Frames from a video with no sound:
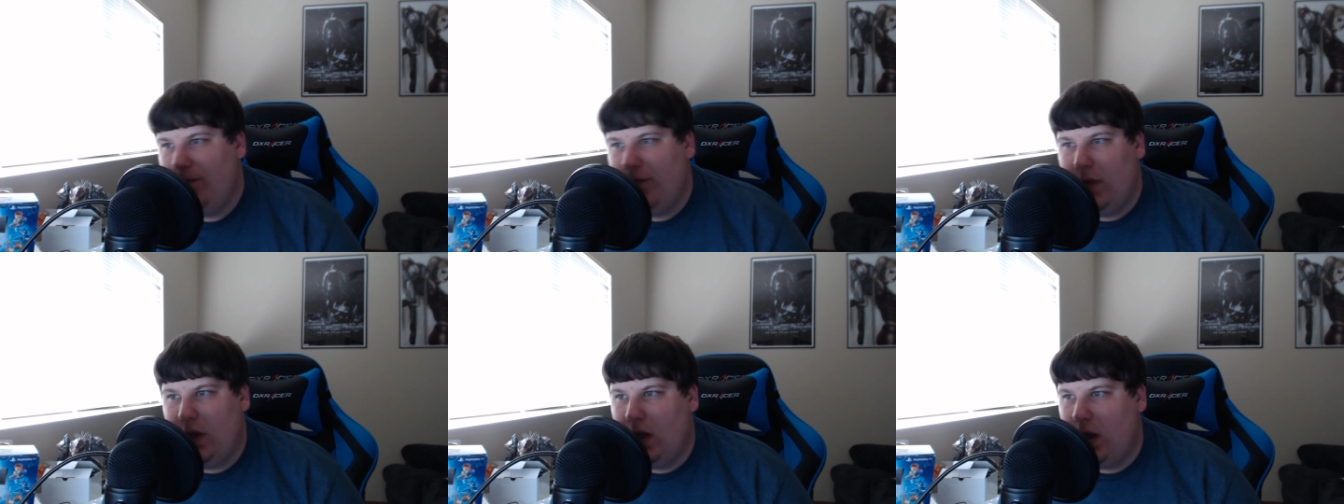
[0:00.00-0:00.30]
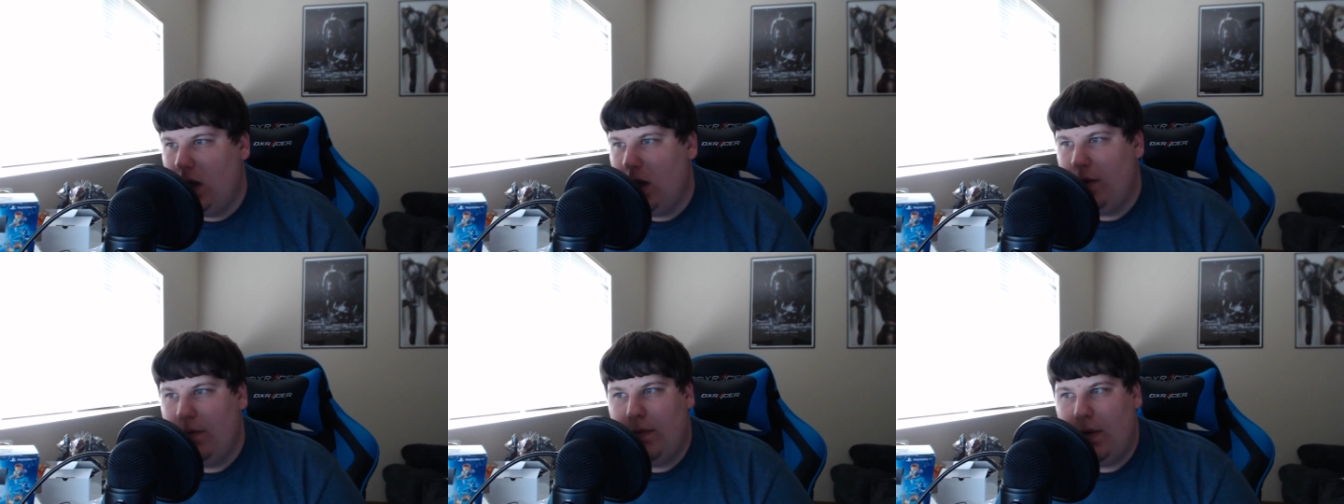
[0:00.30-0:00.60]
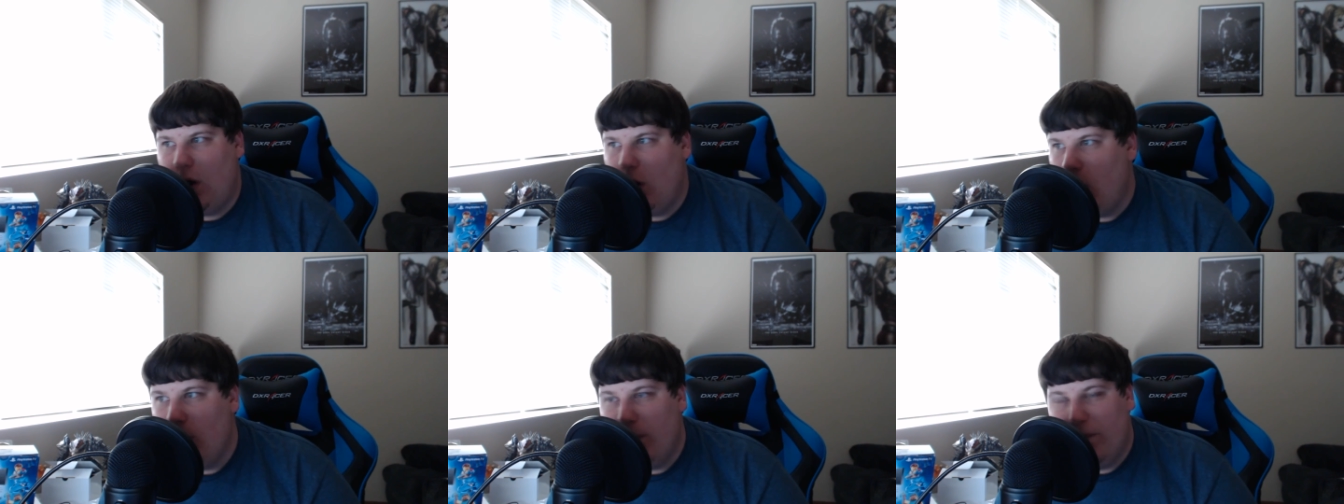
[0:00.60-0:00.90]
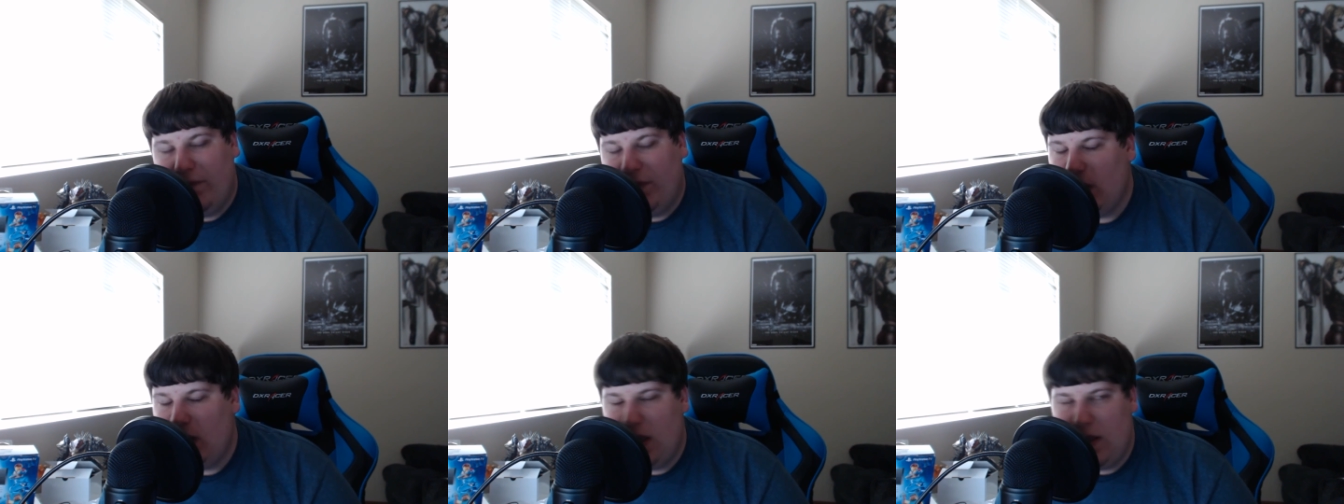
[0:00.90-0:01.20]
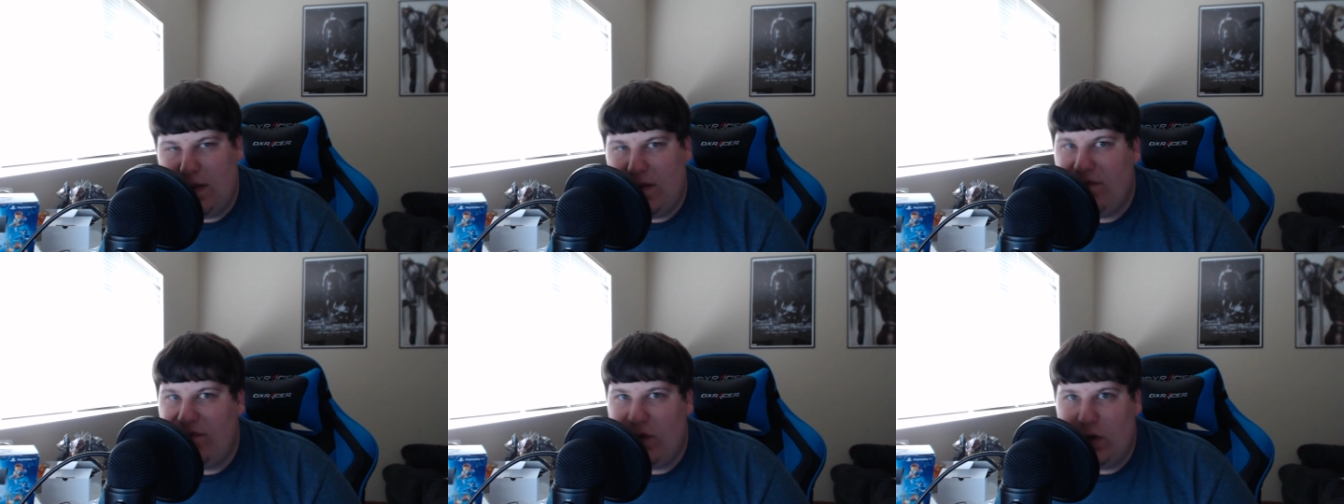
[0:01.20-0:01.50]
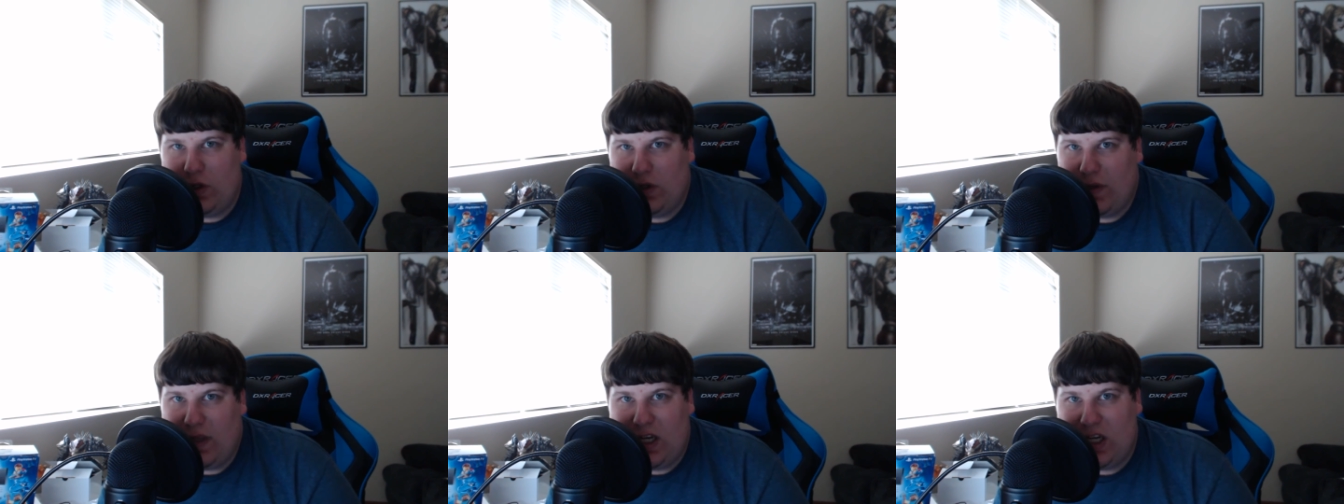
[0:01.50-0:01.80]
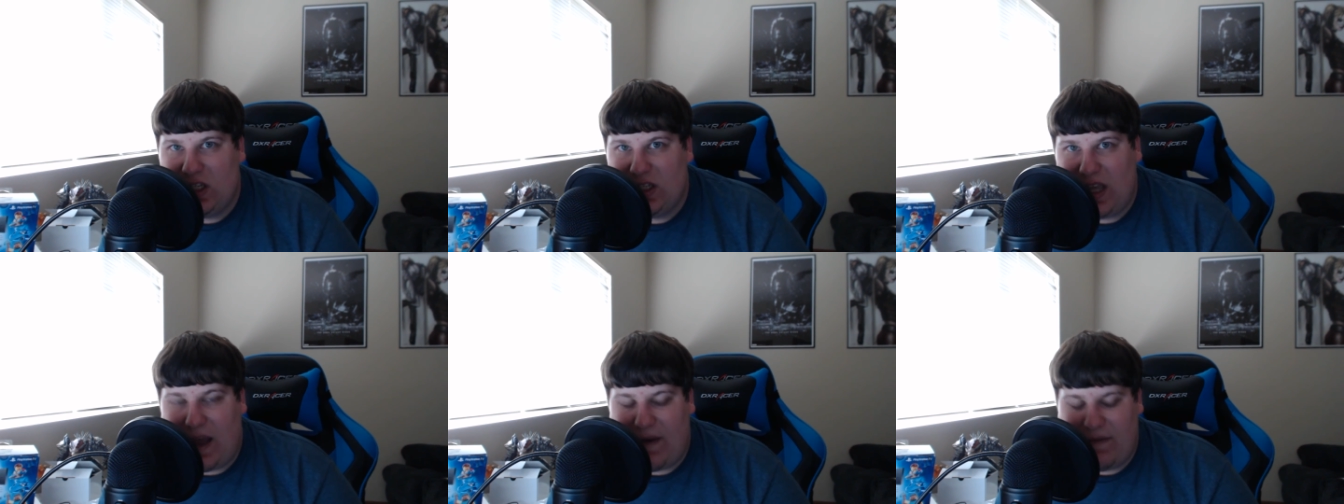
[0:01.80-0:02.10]
Hopefully in the future they
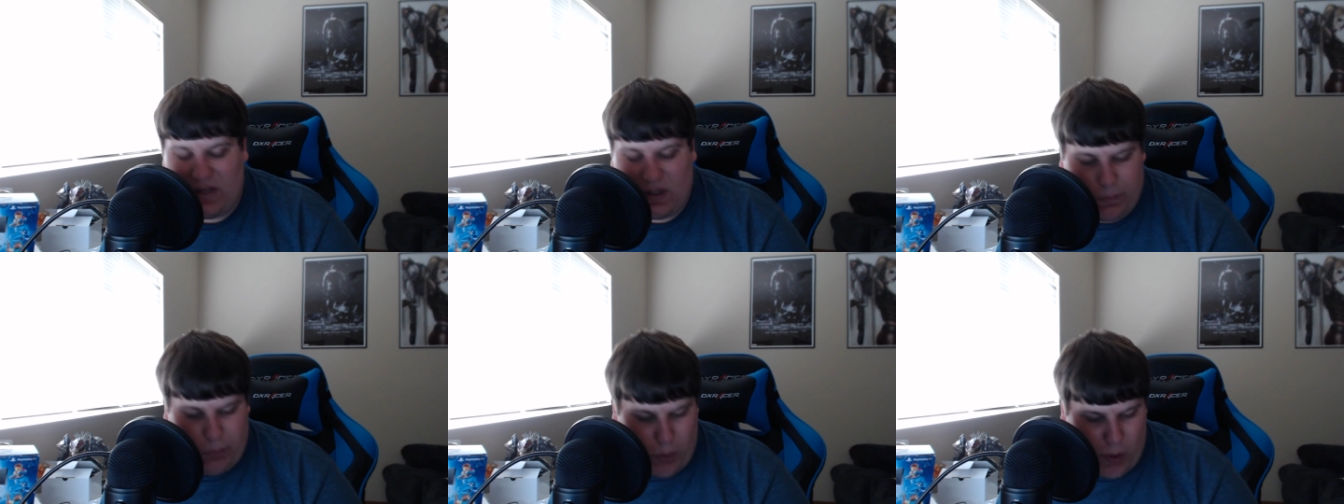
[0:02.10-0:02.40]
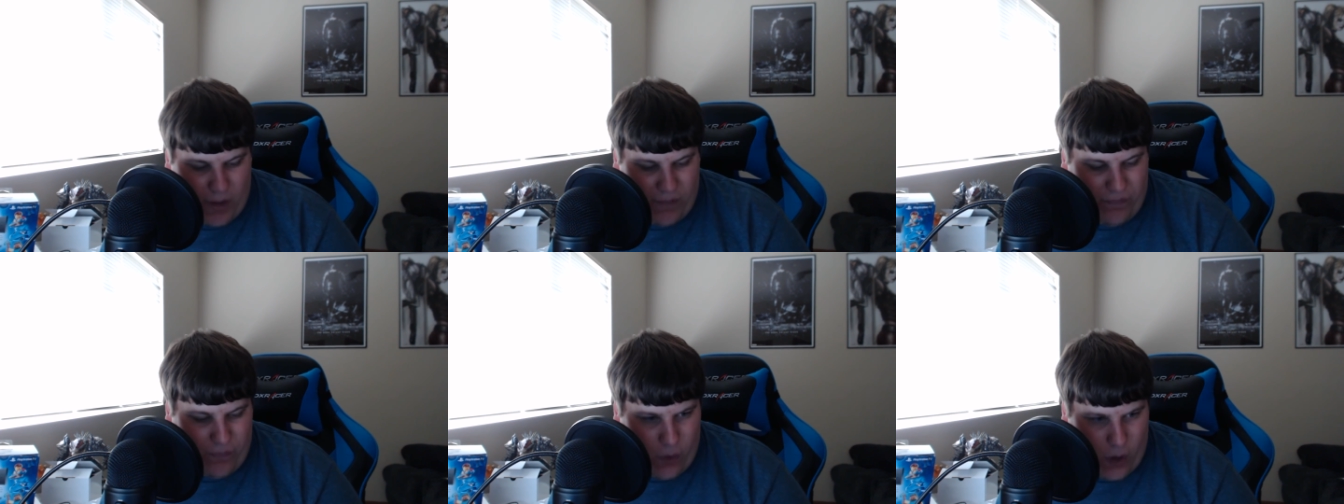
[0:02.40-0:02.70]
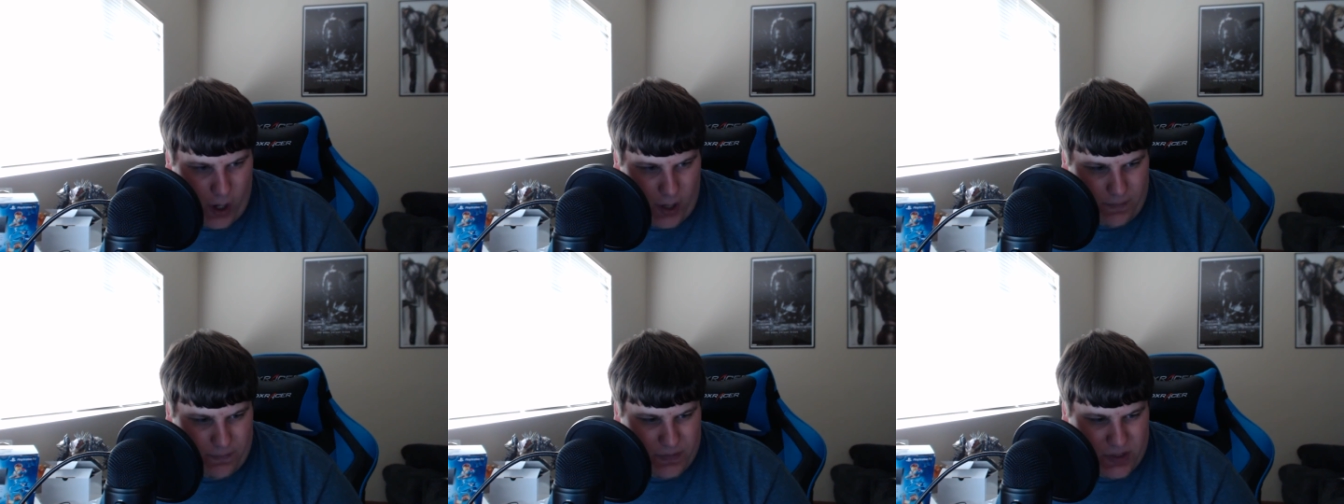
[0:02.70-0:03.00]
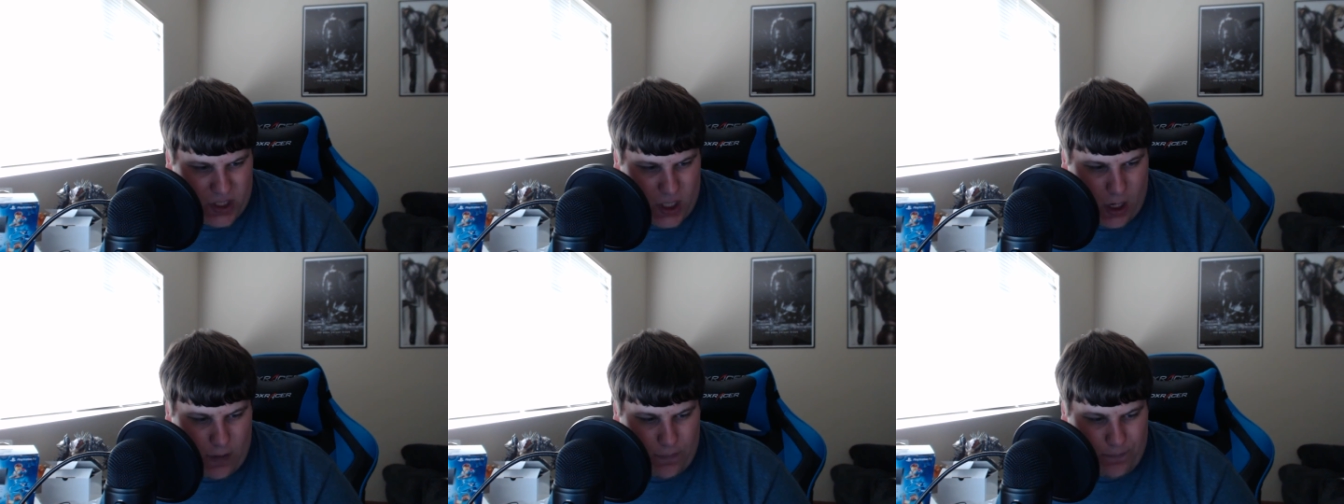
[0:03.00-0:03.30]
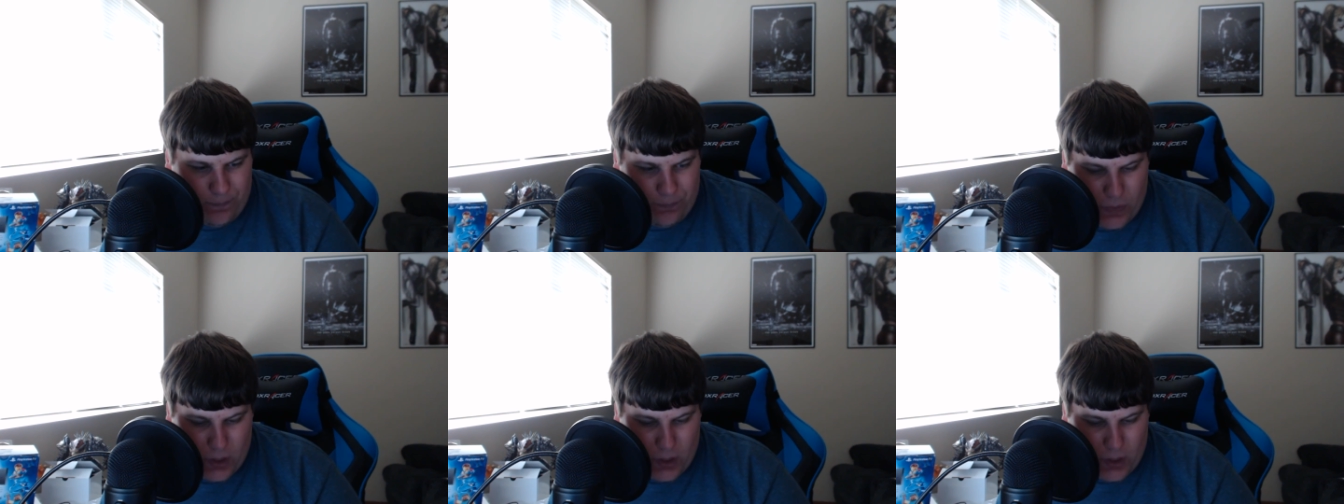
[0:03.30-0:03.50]
just have support for it. So